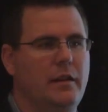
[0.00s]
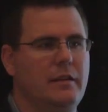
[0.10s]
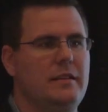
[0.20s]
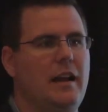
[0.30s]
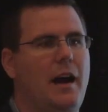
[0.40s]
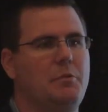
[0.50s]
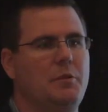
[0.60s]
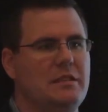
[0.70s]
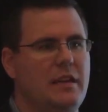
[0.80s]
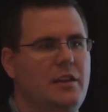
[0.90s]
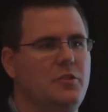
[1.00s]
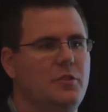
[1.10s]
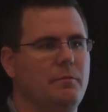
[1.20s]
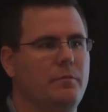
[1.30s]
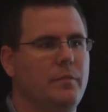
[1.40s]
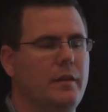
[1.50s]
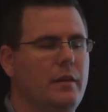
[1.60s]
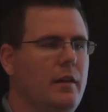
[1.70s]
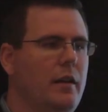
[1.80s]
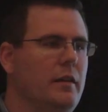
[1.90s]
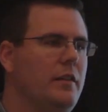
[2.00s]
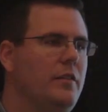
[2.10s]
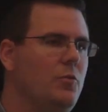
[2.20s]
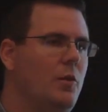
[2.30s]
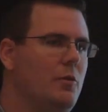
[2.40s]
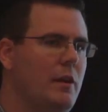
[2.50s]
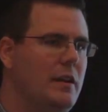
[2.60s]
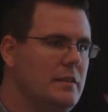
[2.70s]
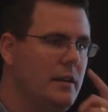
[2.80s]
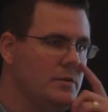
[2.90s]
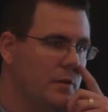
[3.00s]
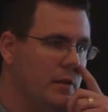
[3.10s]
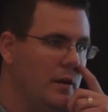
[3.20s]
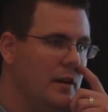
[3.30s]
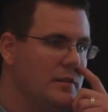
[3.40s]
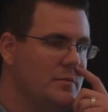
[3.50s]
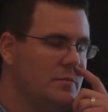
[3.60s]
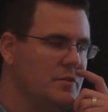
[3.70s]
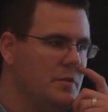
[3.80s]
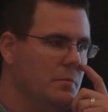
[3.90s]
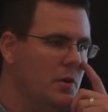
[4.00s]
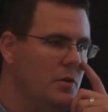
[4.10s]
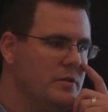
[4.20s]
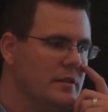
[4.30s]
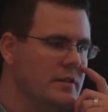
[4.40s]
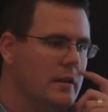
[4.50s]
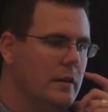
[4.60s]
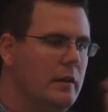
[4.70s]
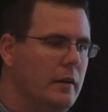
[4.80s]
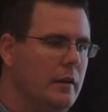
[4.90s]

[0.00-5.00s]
It's the optimization. And this is what resonates with our customers most